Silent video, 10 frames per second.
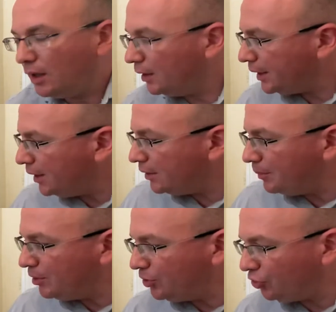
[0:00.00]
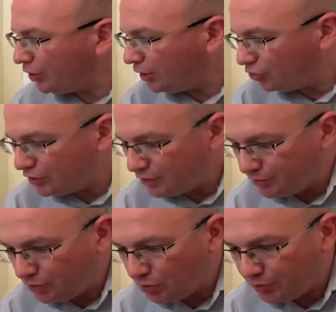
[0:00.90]
Here I'm illustrating just a
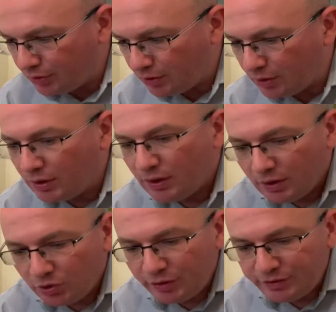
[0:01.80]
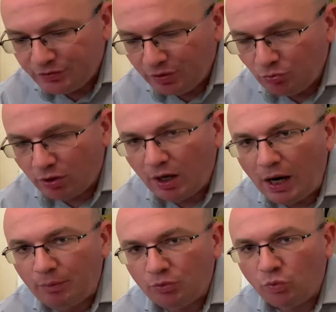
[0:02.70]
few of the relatively more
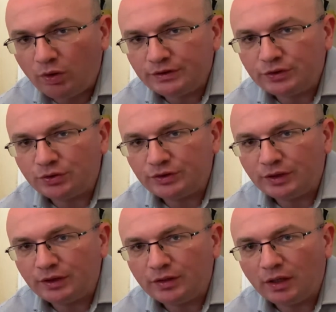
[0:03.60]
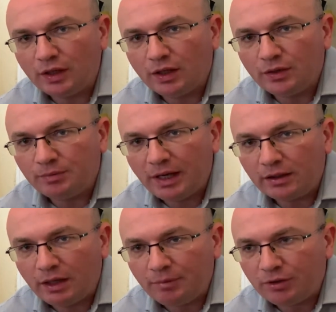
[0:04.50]
common ones, those that you might
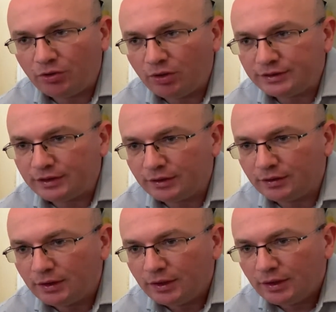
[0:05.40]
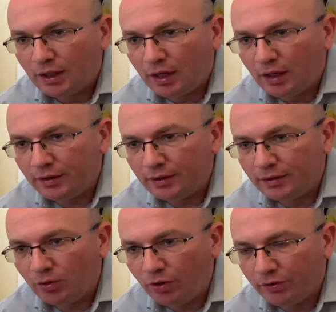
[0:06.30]
come across and that the
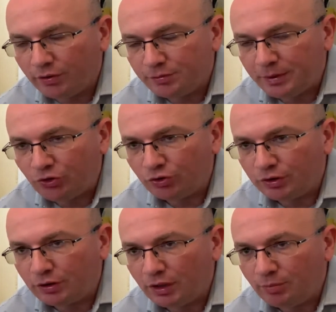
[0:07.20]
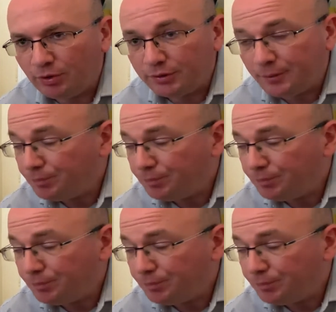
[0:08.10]
author is mentioning in our book.